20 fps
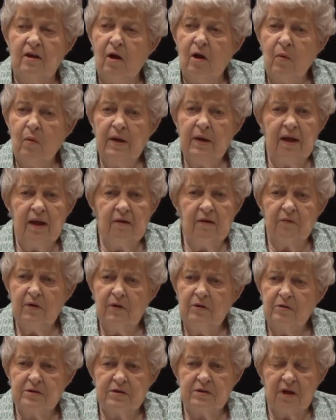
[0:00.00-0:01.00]
No one
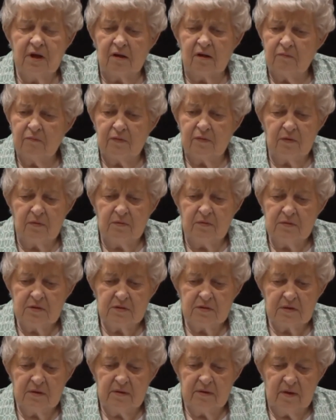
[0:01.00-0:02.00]
ever used
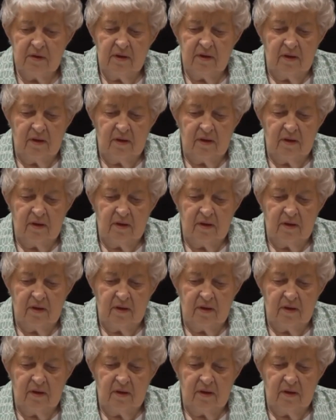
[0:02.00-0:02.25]
telephones.